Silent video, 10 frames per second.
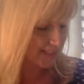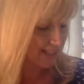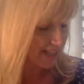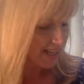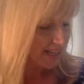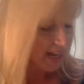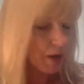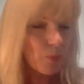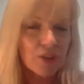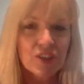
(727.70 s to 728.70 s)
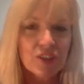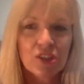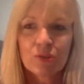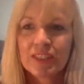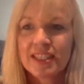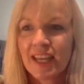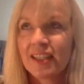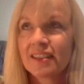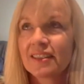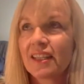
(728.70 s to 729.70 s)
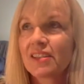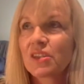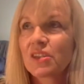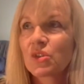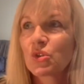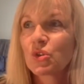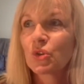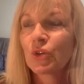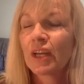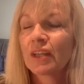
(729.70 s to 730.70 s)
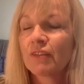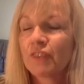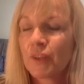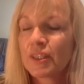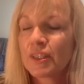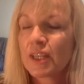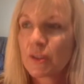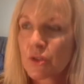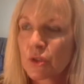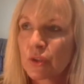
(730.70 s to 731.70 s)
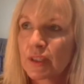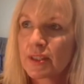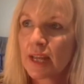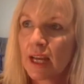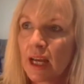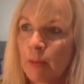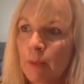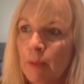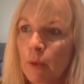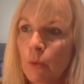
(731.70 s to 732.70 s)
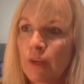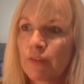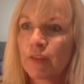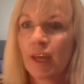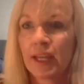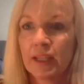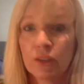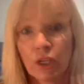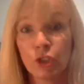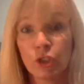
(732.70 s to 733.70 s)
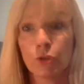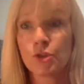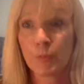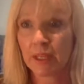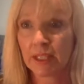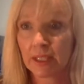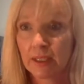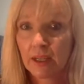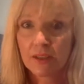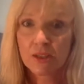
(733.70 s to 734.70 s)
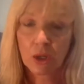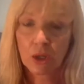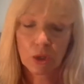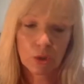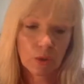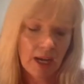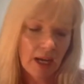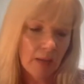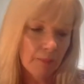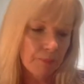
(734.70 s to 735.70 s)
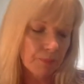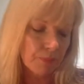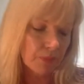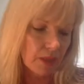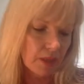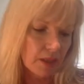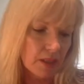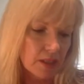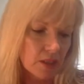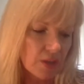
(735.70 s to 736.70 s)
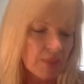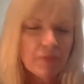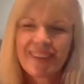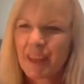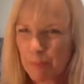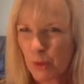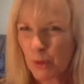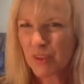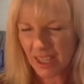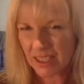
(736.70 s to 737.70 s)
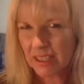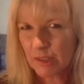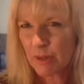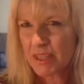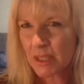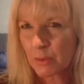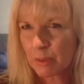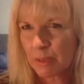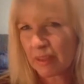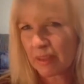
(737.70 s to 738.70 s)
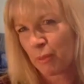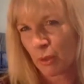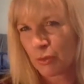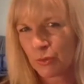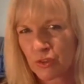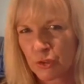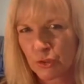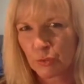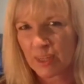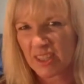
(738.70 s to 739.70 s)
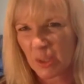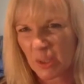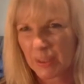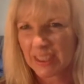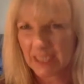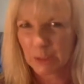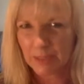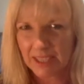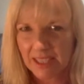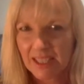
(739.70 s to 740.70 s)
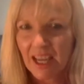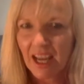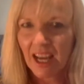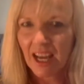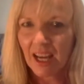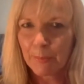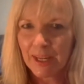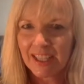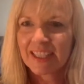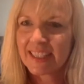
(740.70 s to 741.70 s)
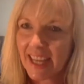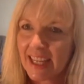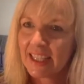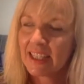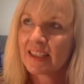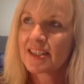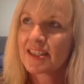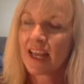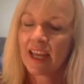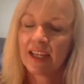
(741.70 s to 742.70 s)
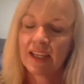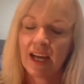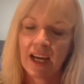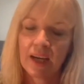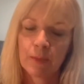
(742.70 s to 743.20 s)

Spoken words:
But I wanted to retell fairy tale stories with a new spin. So they both kind of need rescuing, but they both also do the rescuing a little bit. Again, it's a